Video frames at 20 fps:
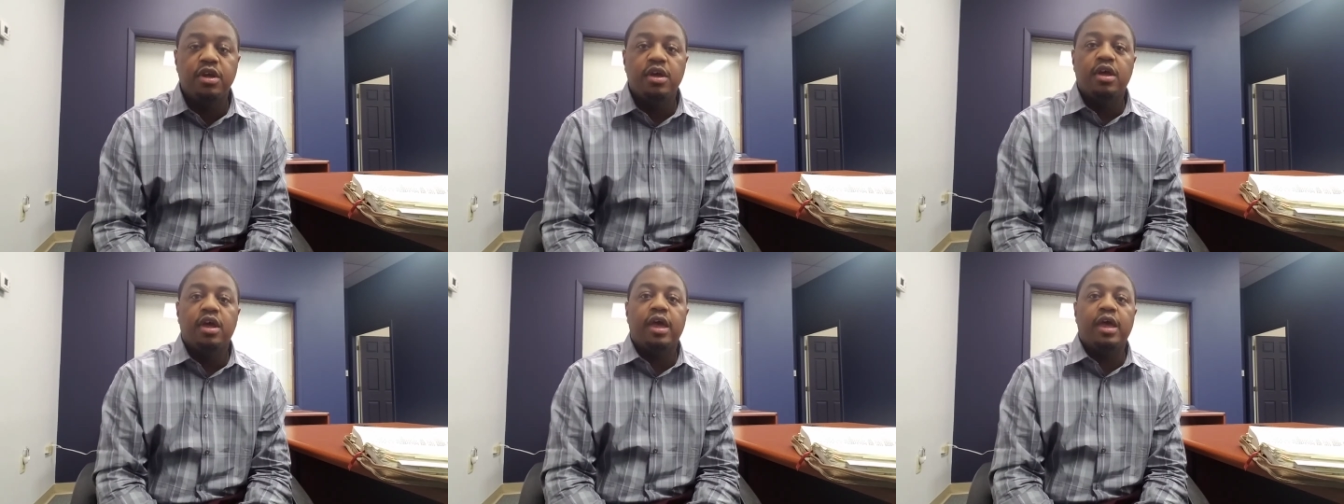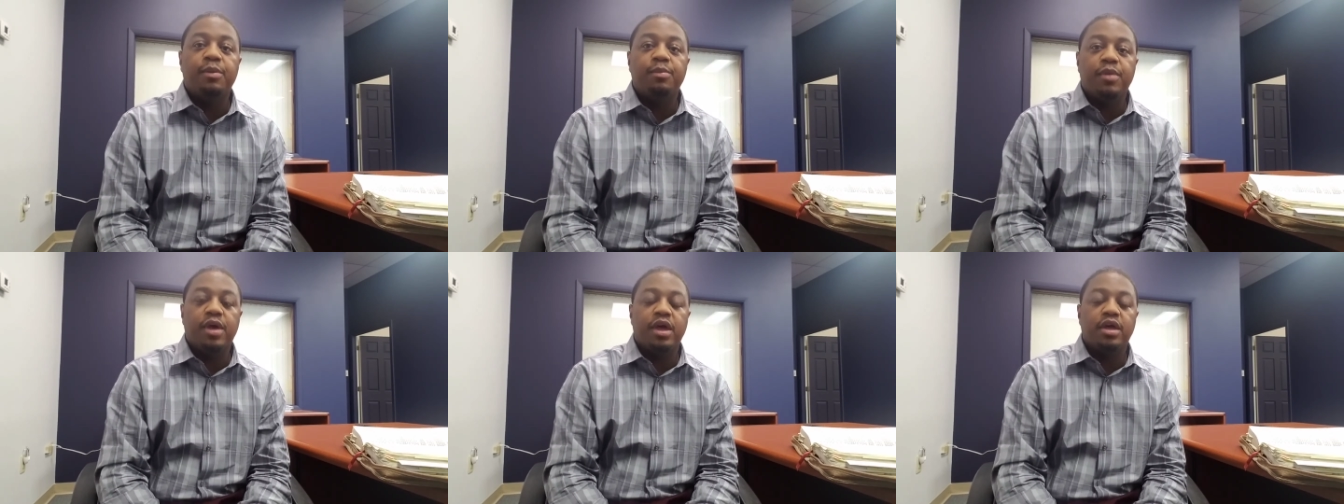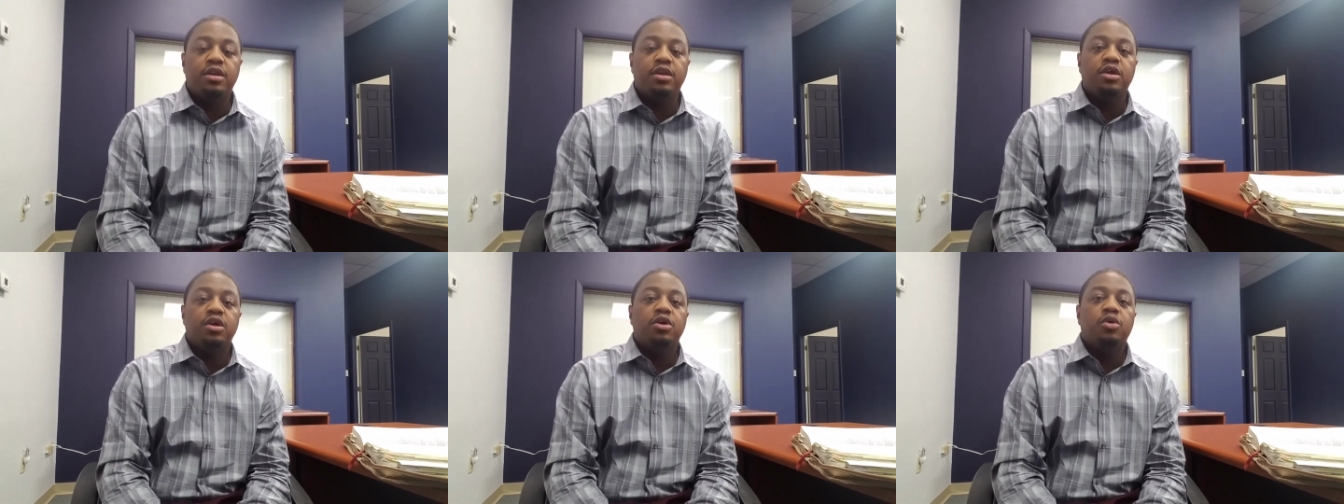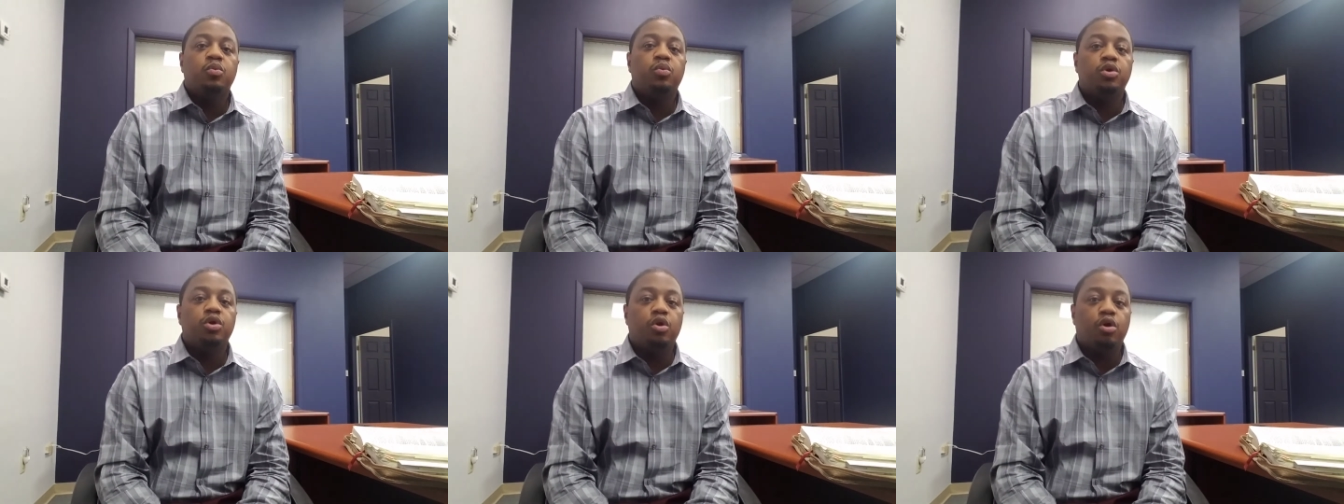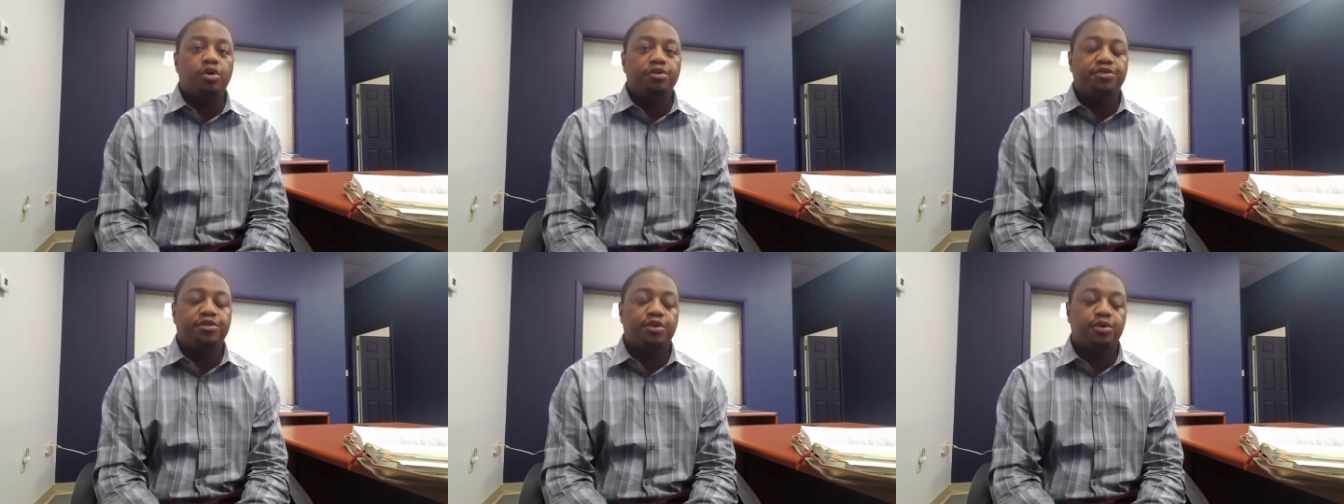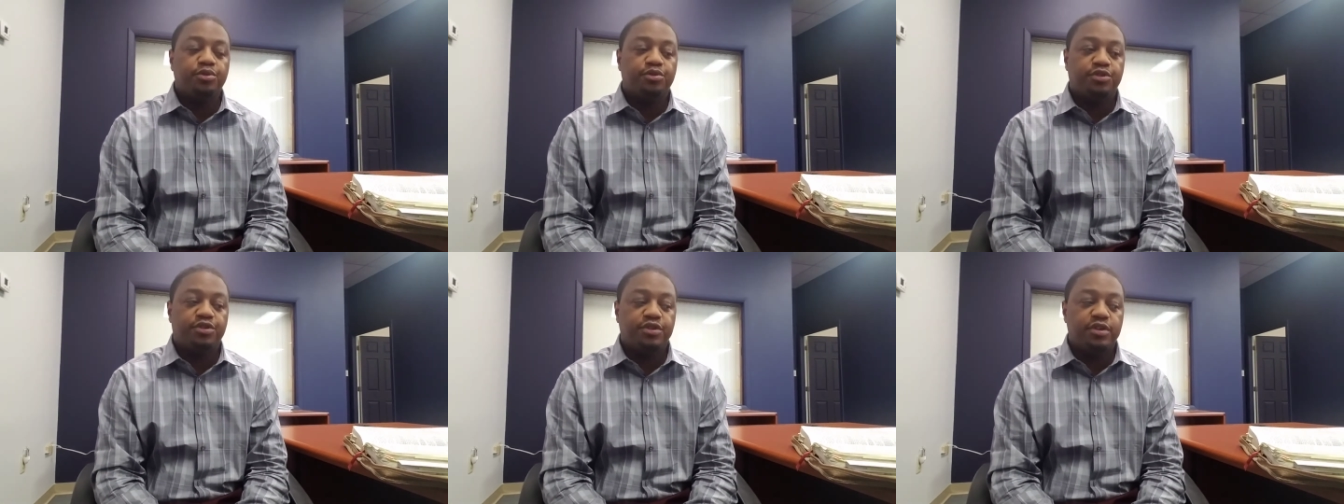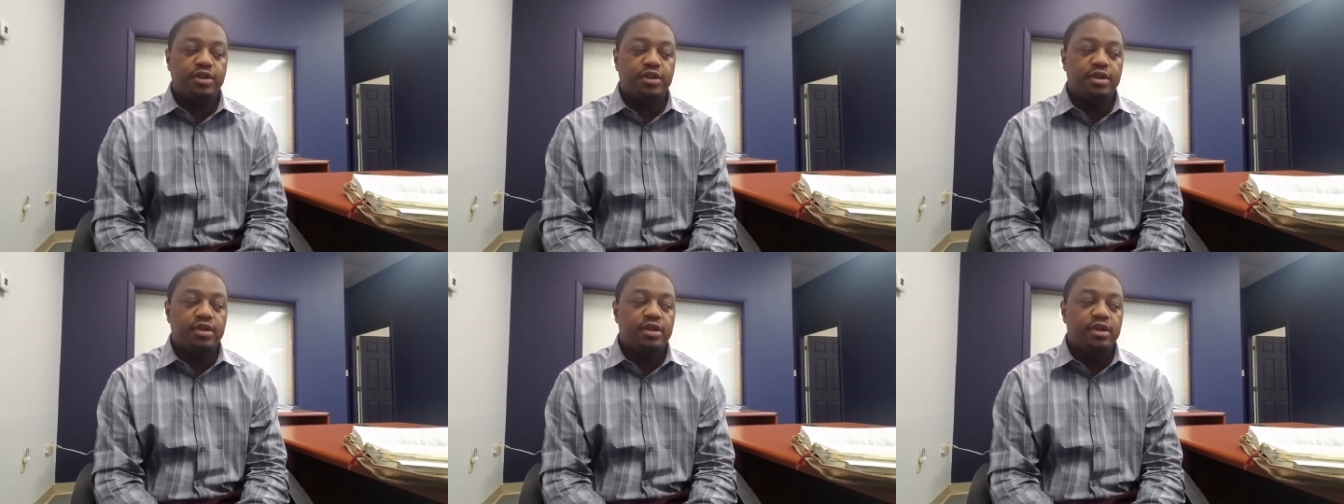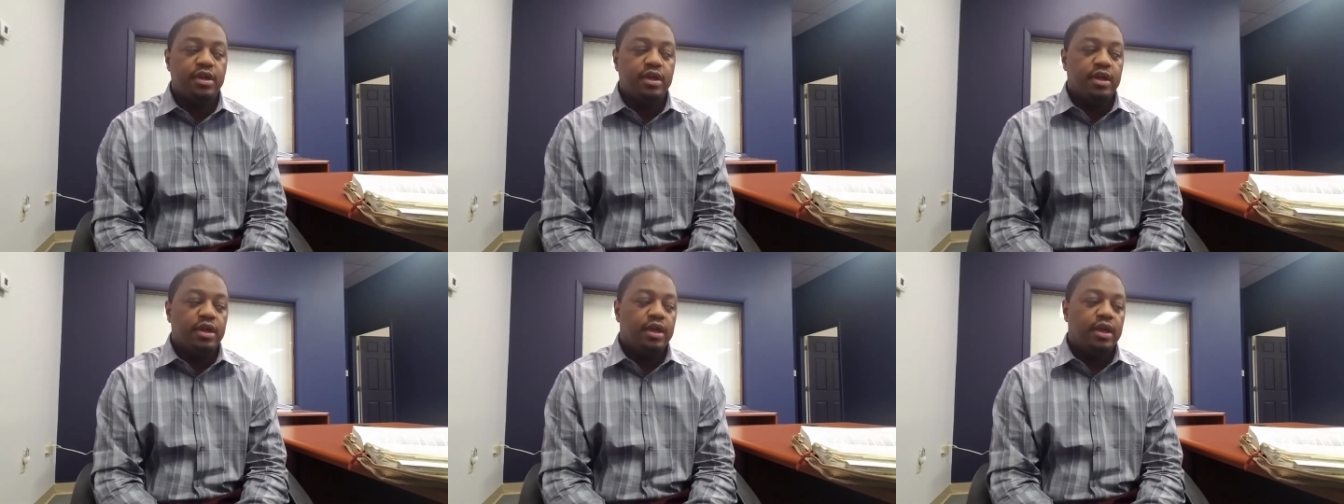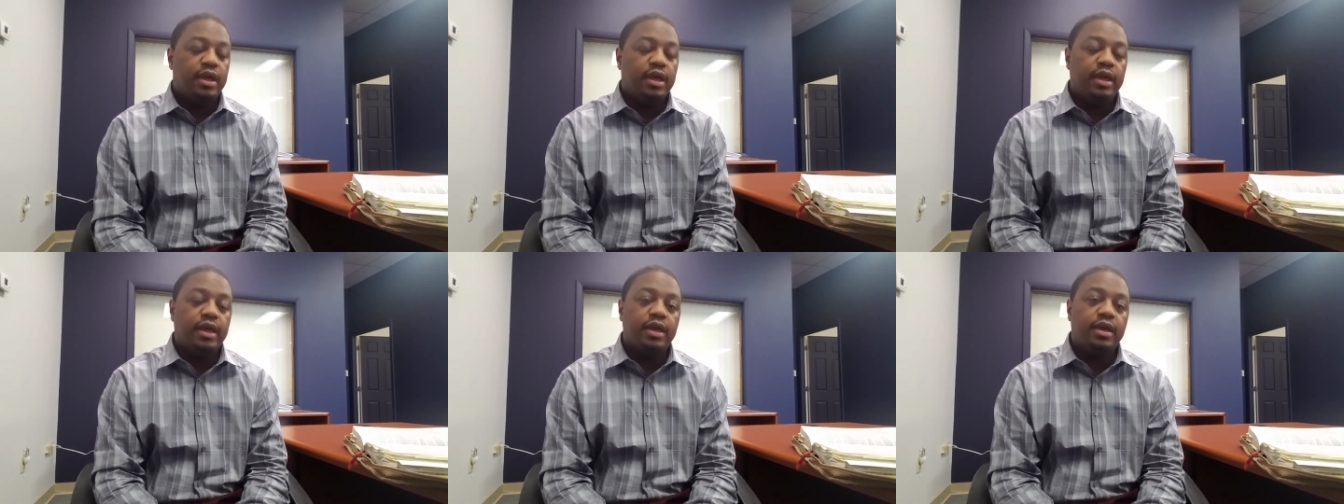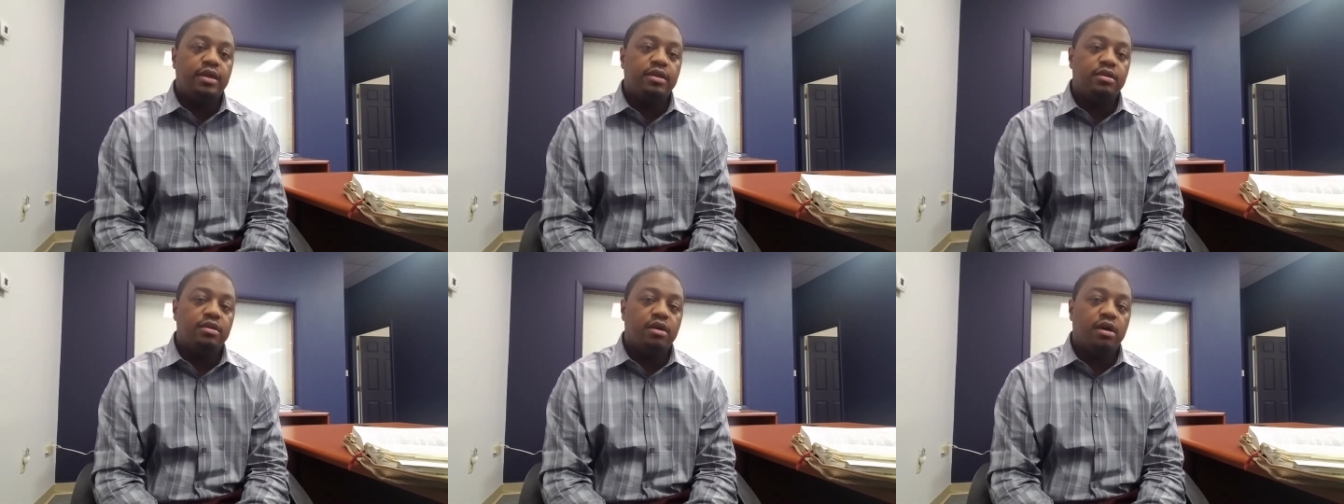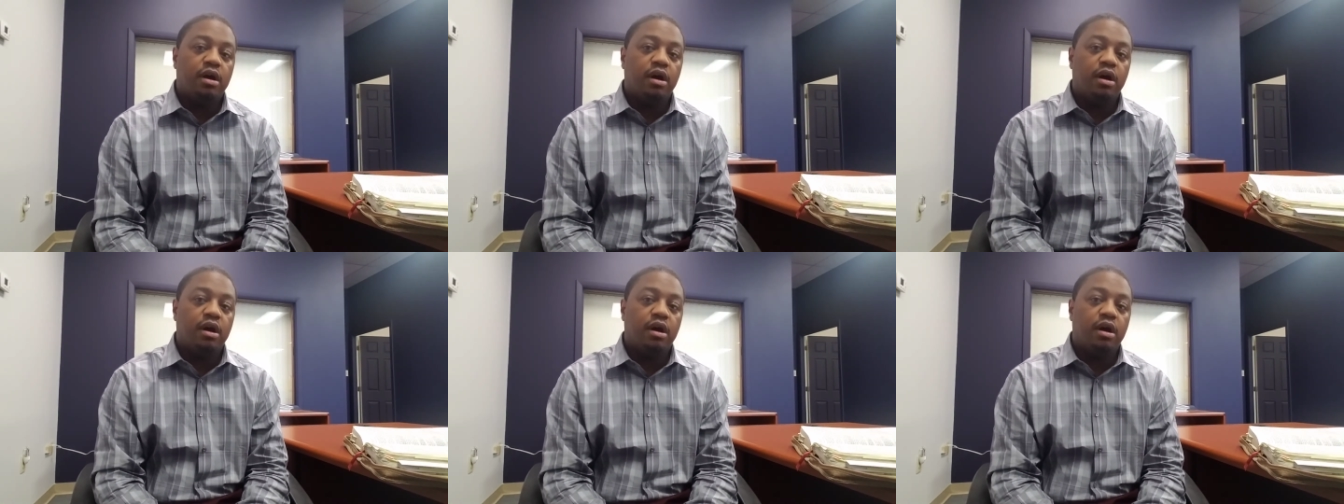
Amen. We also see in.